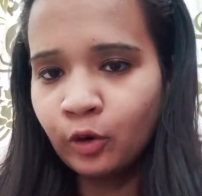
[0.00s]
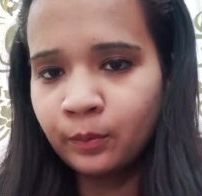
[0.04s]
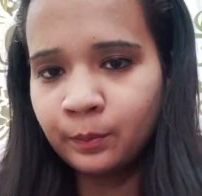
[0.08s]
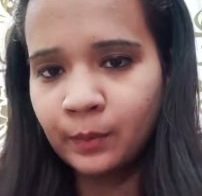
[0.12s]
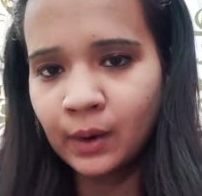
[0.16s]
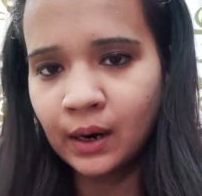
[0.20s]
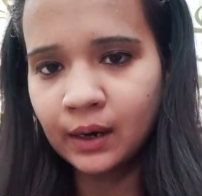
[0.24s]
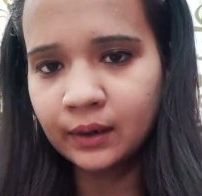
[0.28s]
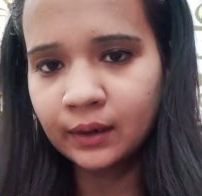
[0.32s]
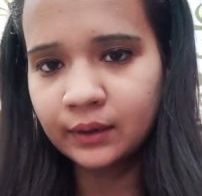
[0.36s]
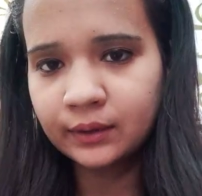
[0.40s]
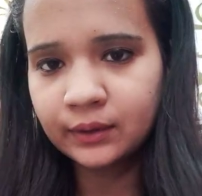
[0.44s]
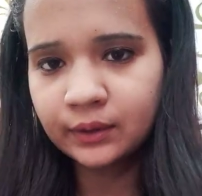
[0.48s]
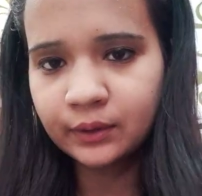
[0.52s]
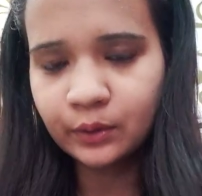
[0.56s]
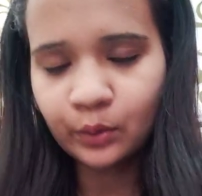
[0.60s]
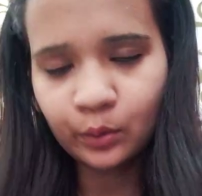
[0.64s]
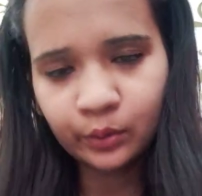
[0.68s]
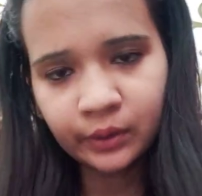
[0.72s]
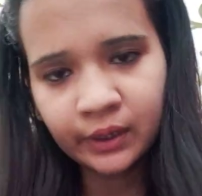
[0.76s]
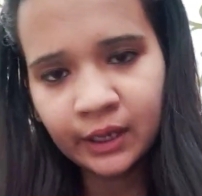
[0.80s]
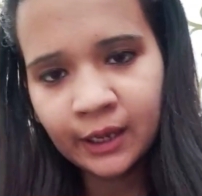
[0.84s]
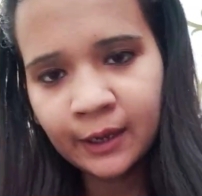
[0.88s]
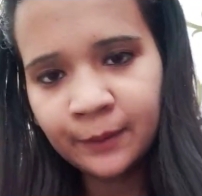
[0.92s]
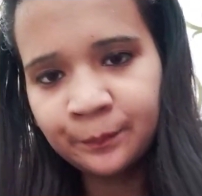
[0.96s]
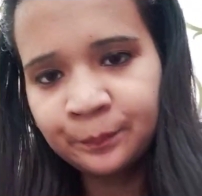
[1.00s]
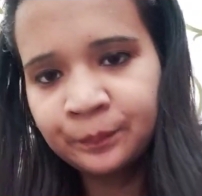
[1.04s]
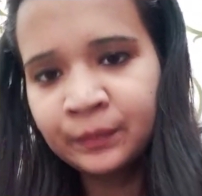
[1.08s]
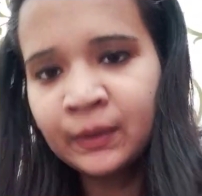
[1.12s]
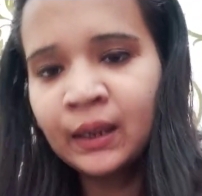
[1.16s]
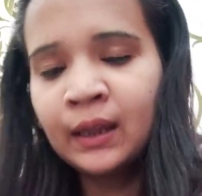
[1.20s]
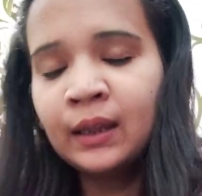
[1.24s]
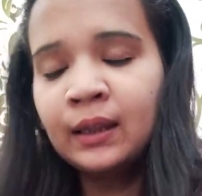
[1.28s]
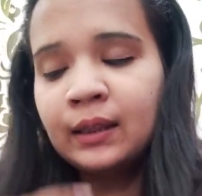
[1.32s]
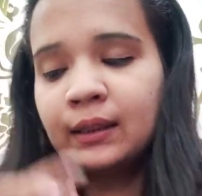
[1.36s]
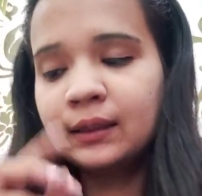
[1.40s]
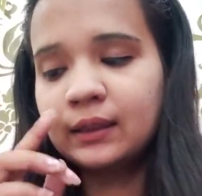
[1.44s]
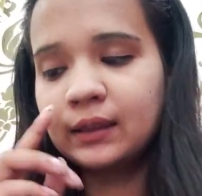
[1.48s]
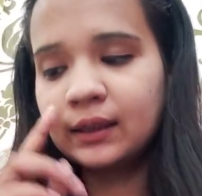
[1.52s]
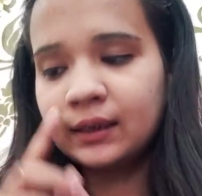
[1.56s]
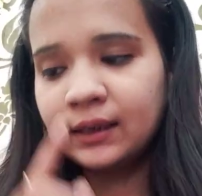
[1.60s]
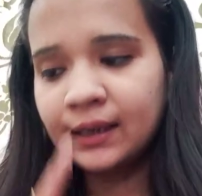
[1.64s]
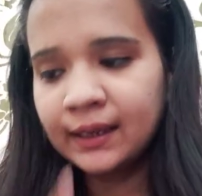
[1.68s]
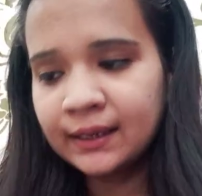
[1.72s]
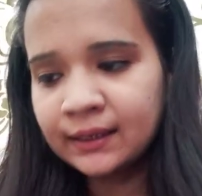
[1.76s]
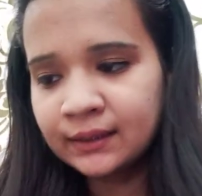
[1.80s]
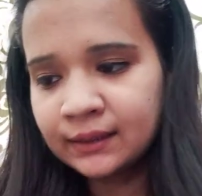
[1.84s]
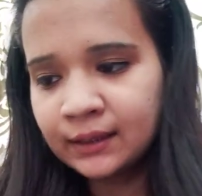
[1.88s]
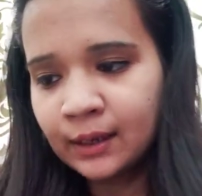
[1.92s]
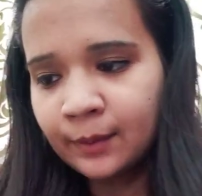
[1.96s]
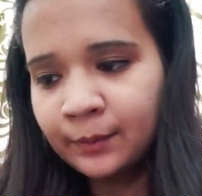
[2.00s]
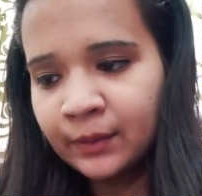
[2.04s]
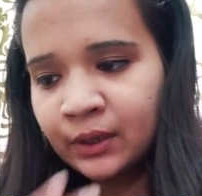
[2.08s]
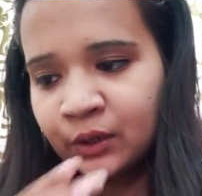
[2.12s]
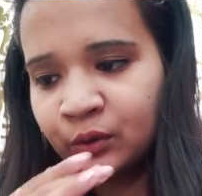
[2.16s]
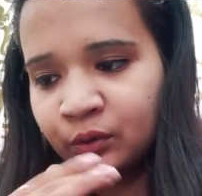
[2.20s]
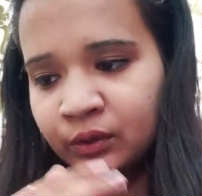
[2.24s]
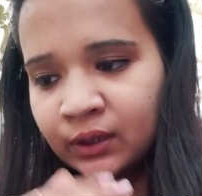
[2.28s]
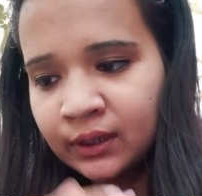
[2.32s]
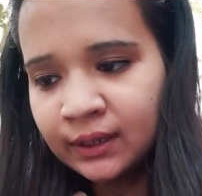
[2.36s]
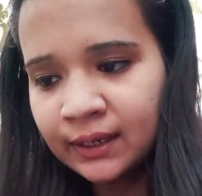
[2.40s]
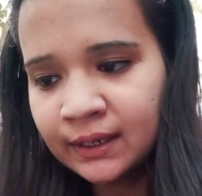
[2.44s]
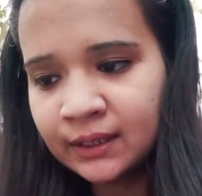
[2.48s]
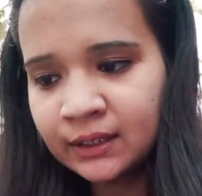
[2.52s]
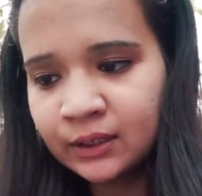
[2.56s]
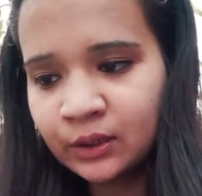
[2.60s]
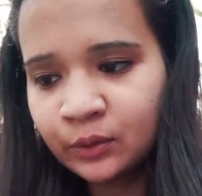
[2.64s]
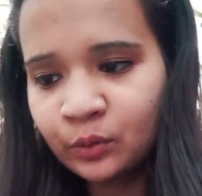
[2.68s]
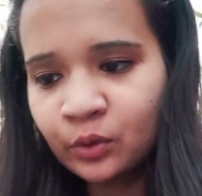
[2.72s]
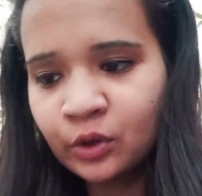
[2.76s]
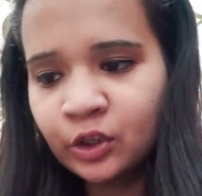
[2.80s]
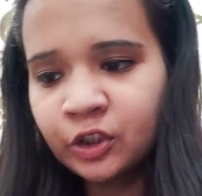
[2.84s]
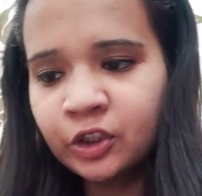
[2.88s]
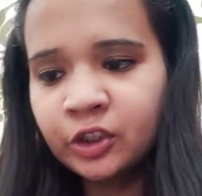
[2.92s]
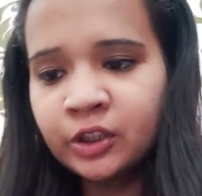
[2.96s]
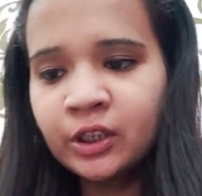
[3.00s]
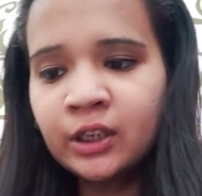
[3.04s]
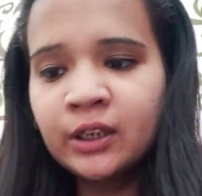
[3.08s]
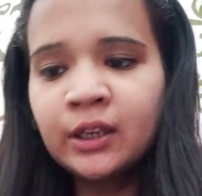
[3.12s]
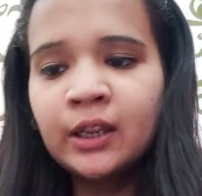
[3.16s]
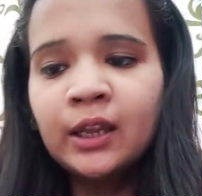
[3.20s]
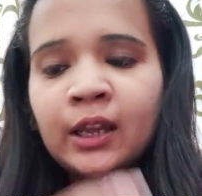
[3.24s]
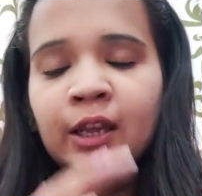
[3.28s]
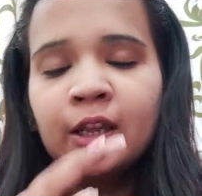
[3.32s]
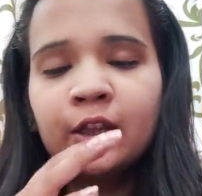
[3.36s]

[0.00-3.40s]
marks. Okay, the next, coming to the next question,